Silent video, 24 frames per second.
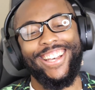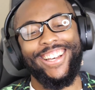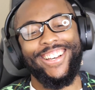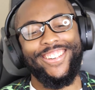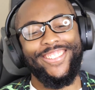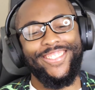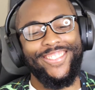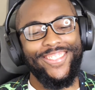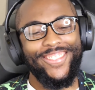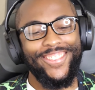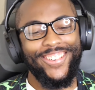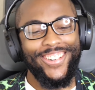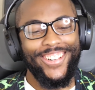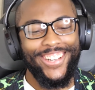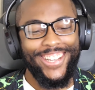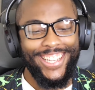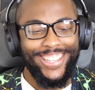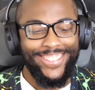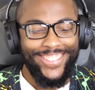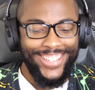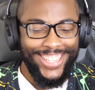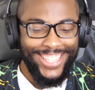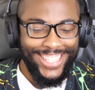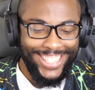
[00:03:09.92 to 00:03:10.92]
Boy,
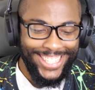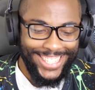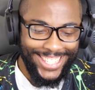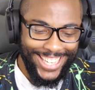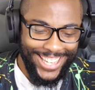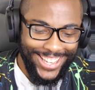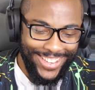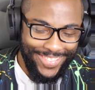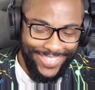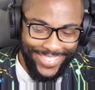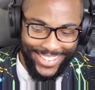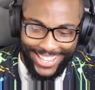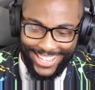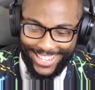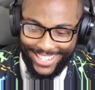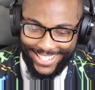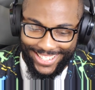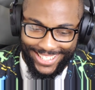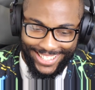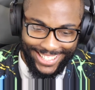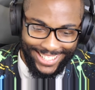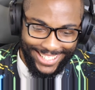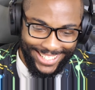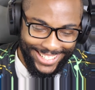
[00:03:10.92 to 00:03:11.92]
be sipping.
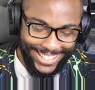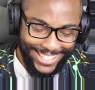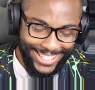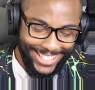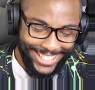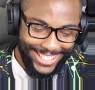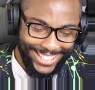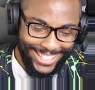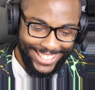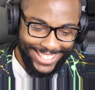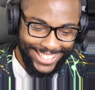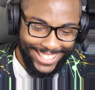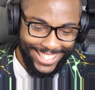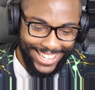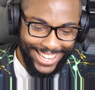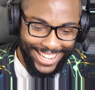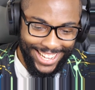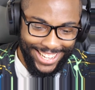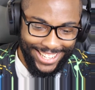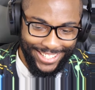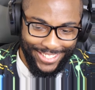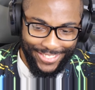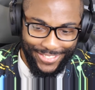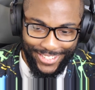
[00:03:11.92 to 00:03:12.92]

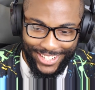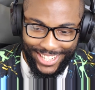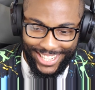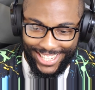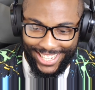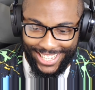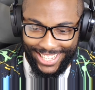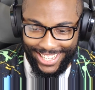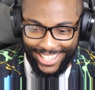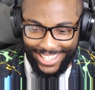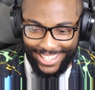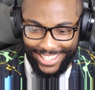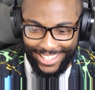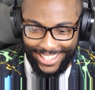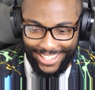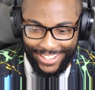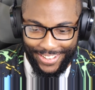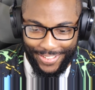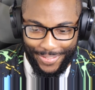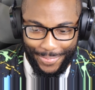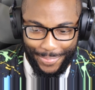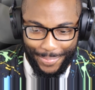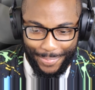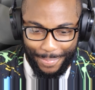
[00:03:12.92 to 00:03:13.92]
That's beat funny. Out the
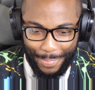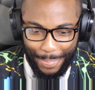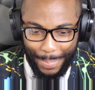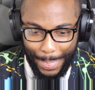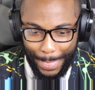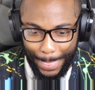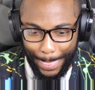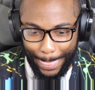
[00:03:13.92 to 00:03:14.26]
socket,